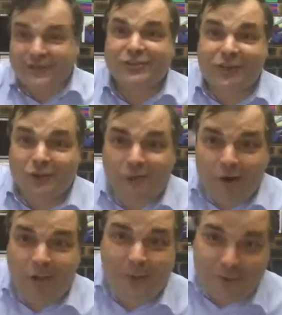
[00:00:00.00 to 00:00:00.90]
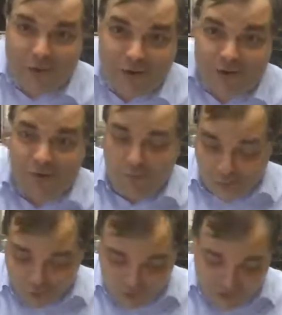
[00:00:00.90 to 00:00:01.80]
silver I'll be putting on the
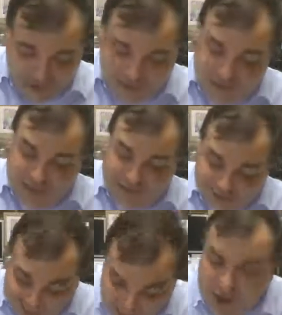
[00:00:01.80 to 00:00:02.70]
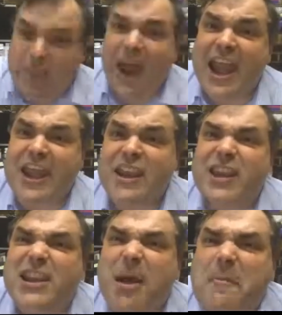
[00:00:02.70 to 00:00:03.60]
wall there to celebrate
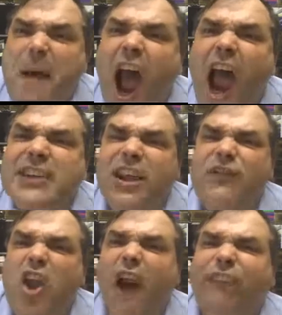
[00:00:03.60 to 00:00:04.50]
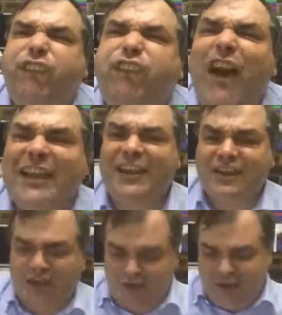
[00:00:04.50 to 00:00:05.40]
the demise of your
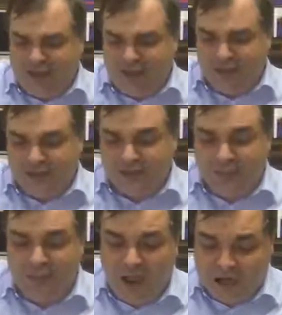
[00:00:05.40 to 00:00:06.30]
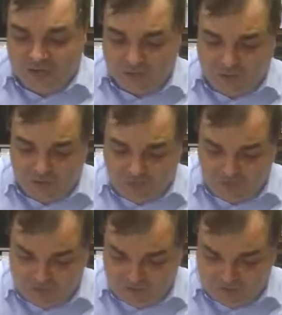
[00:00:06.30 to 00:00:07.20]
fucking career. The demise of your
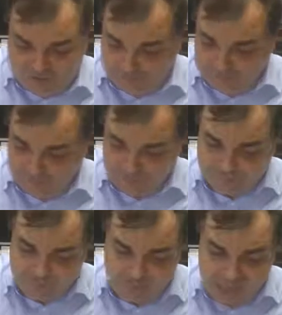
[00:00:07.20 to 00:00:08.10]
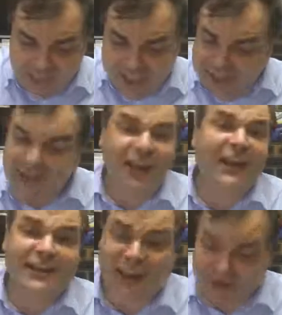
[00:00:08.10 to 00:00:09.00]
career. And I
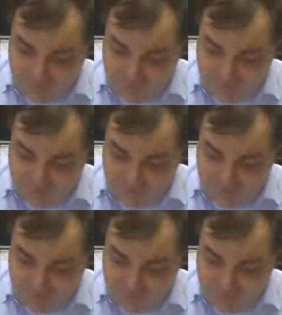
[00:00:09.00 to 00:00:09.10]
gotta tell you